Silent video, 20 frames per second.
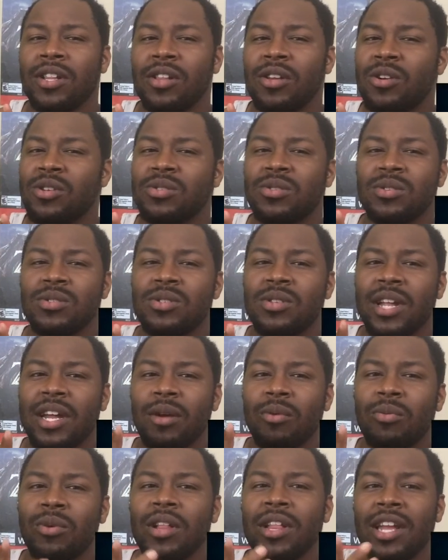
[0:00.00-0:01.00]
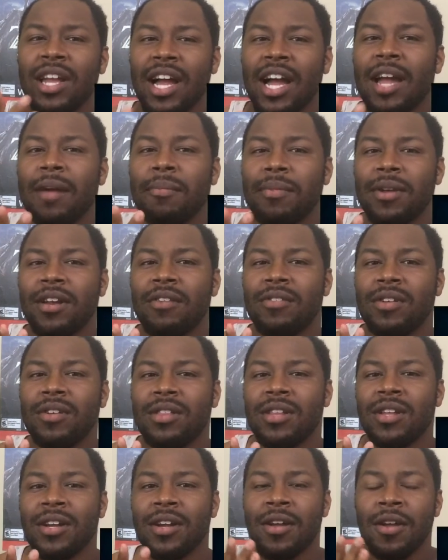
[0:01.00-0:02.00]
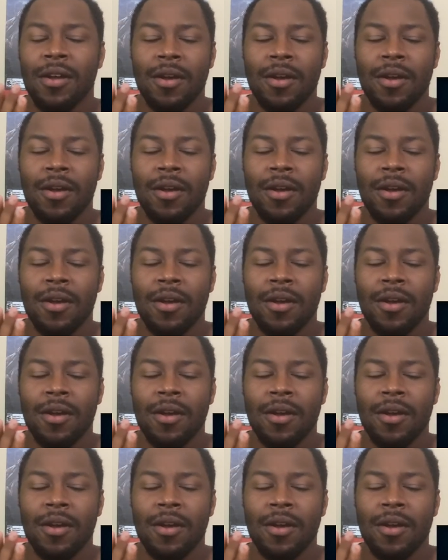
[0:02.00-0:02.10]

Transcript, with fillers: Those ones like really hype and everything.